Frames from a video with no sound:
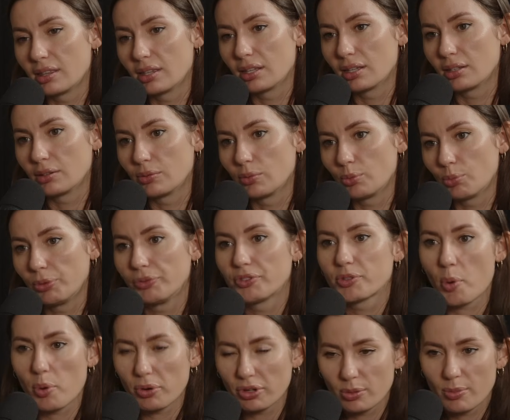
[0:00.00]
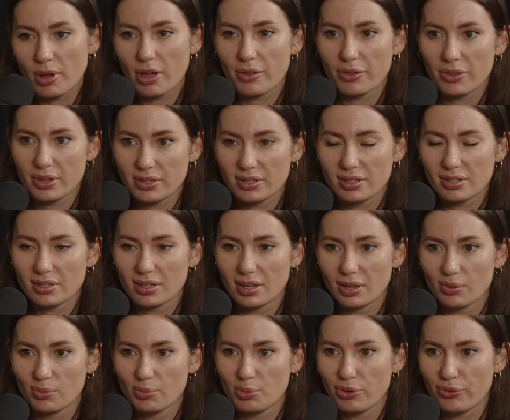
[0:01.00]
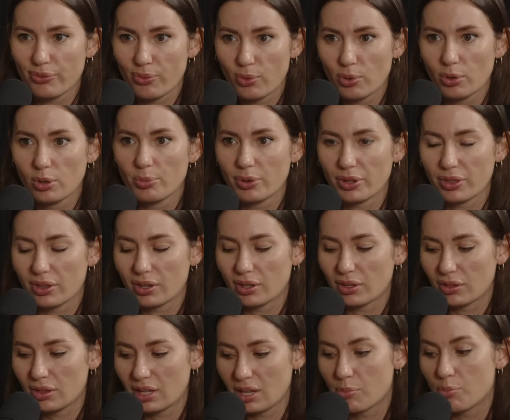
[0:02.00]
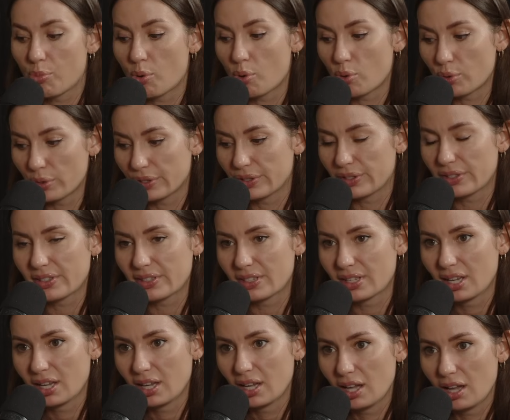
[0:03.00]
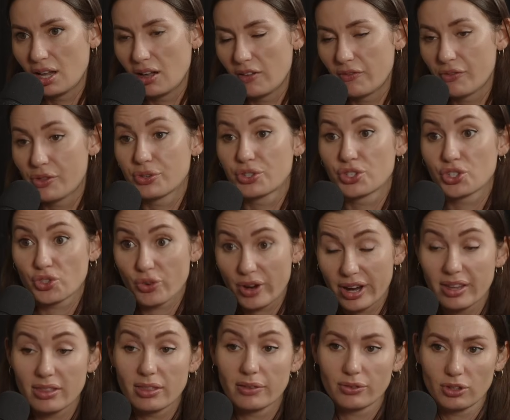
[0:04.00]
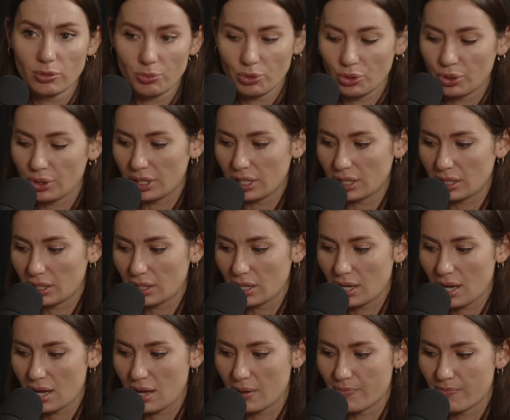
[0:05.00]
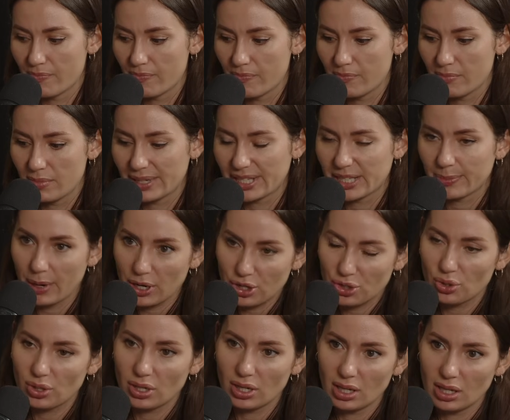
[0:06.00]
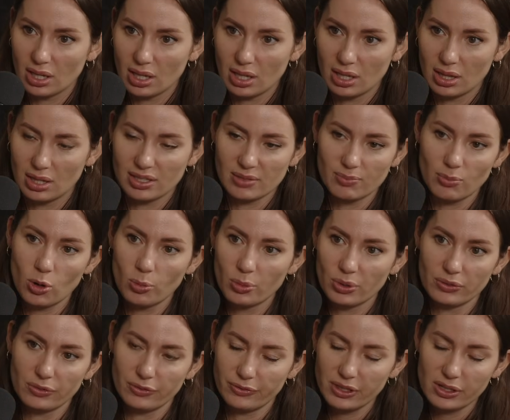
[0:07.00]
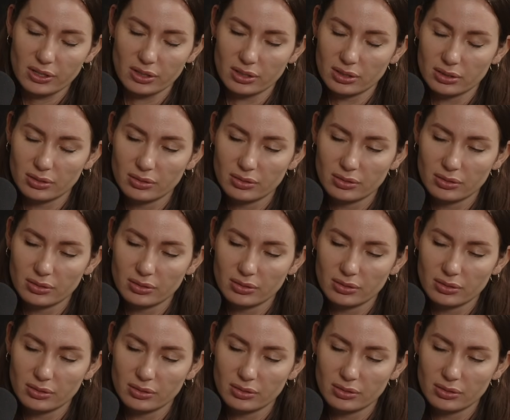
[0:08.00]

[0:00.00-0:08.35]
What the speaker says: that we've spoken about this before, but the importance of the strength of community, especially in this moment of fear.